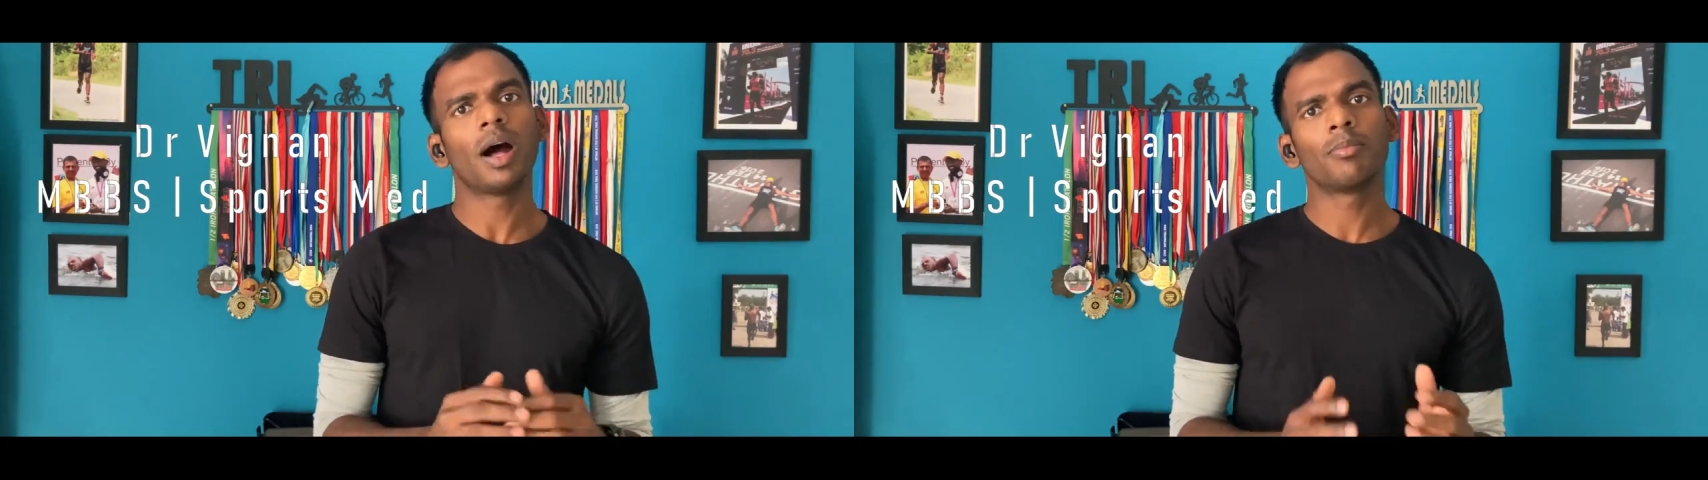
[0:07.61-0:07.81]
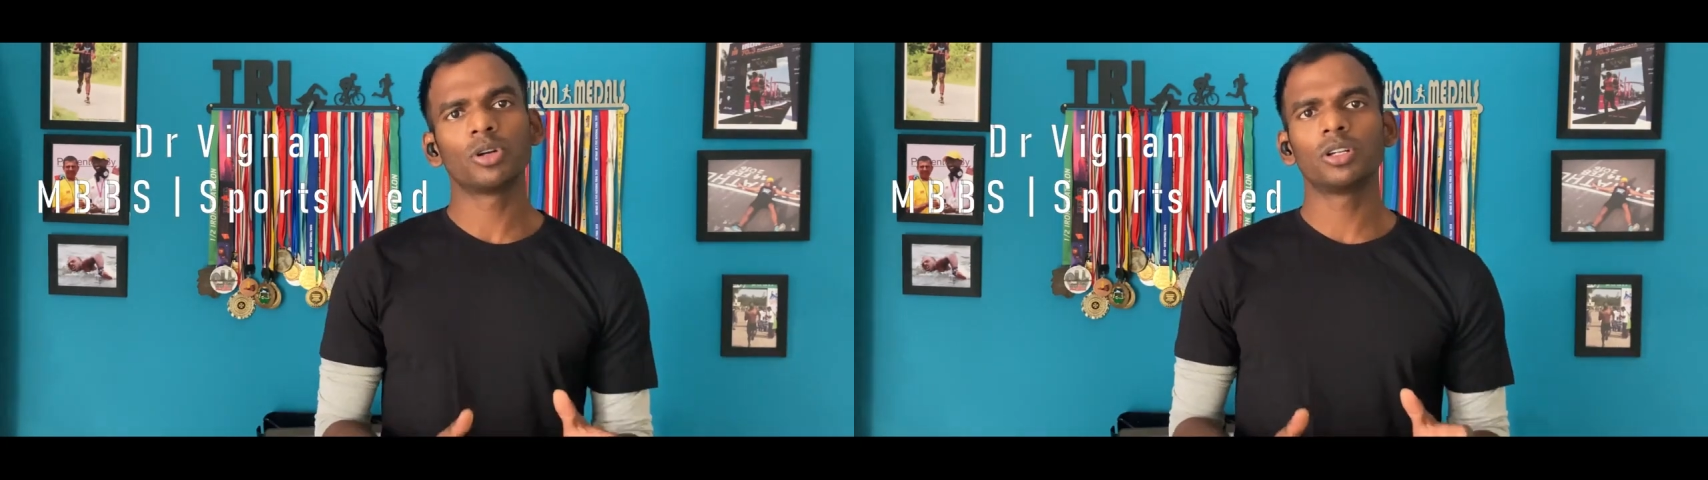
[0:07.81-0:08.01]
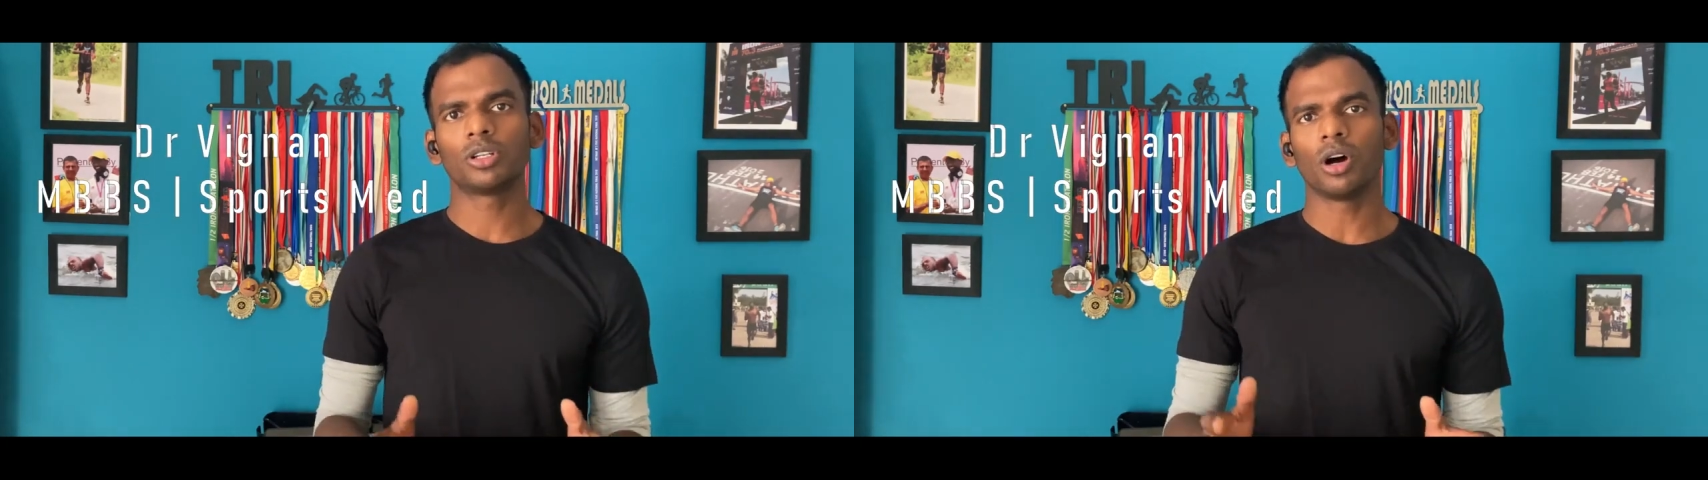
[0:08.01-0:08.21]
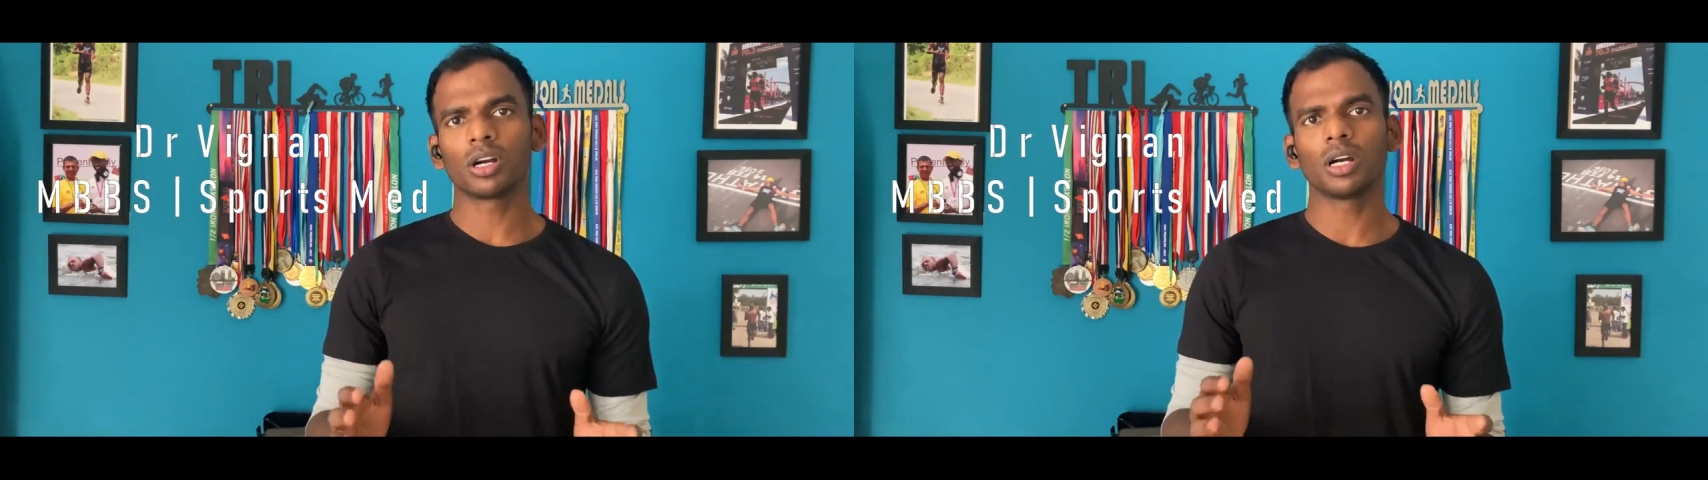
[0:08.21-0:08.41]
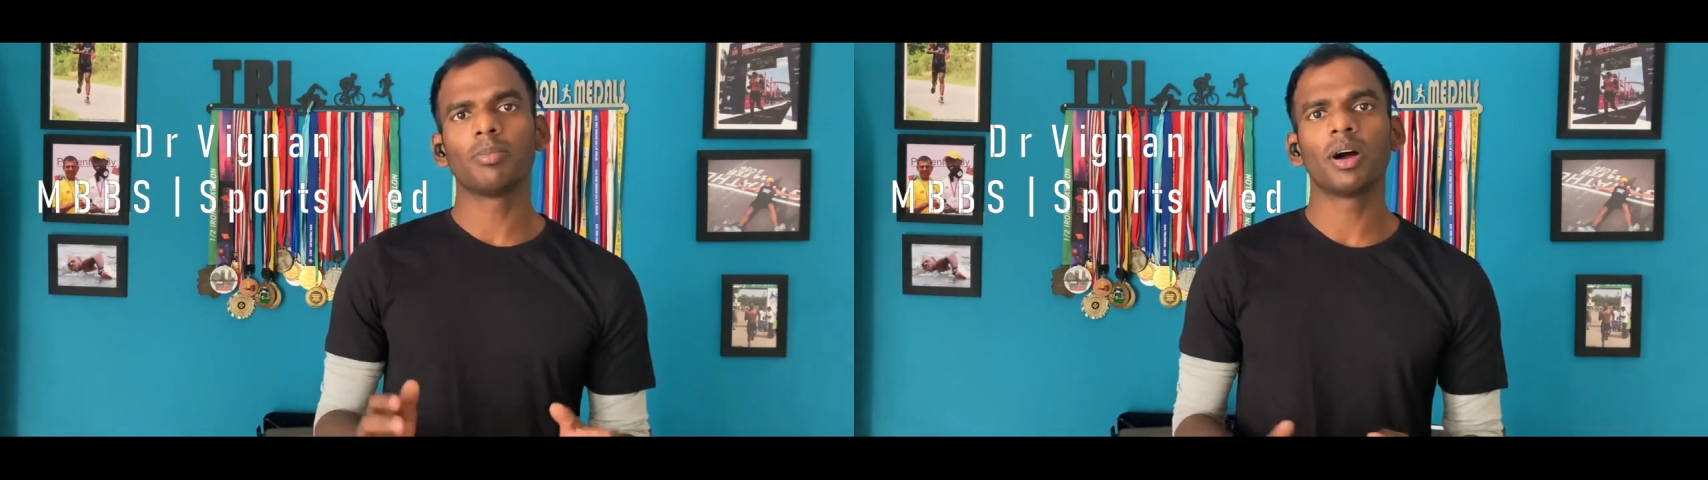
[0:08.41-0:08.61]
I'm going to
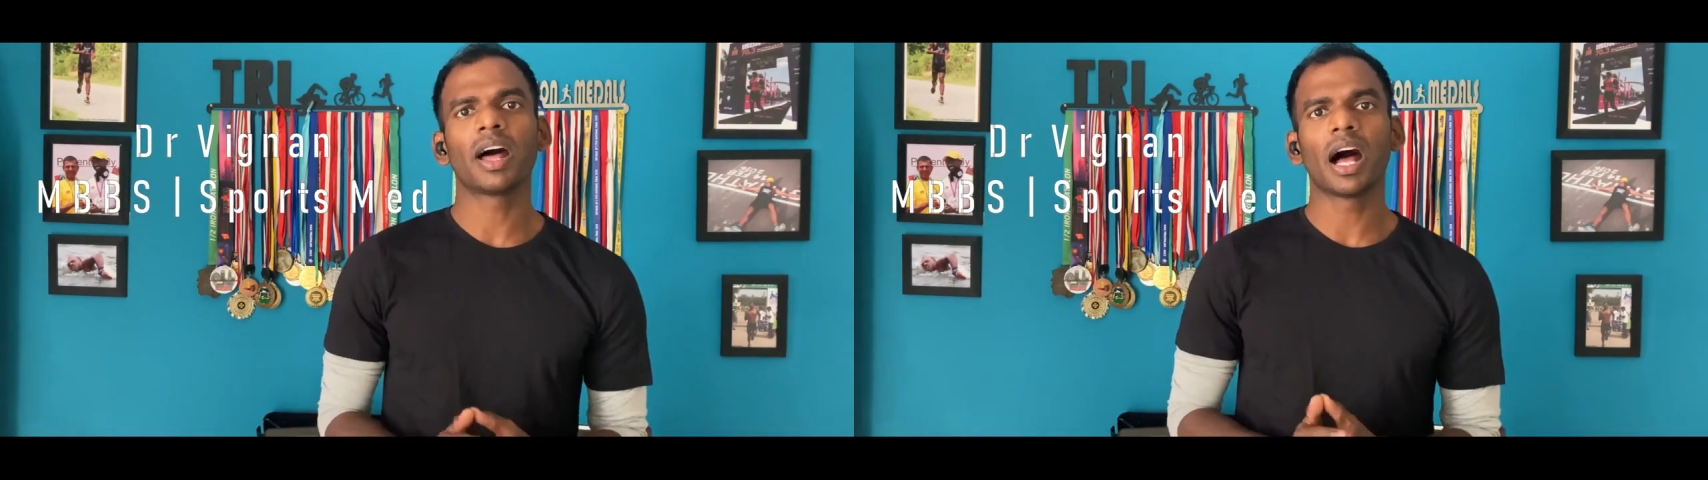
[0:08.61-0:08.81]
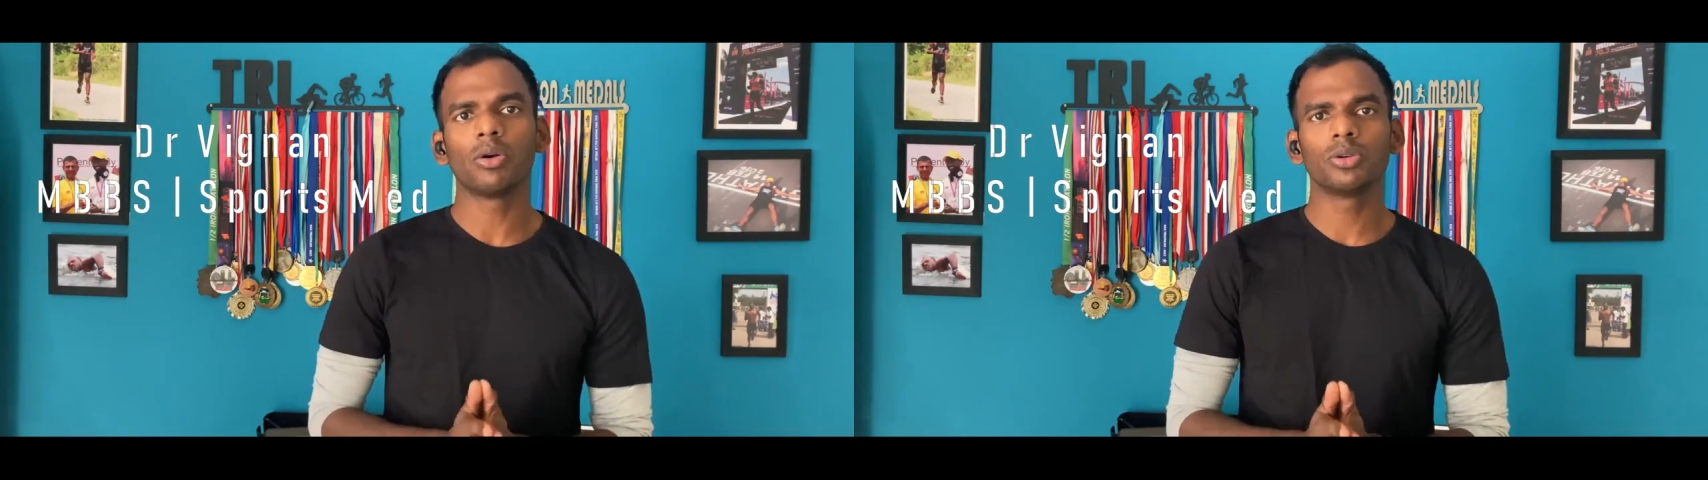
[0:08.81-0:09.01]
talk about how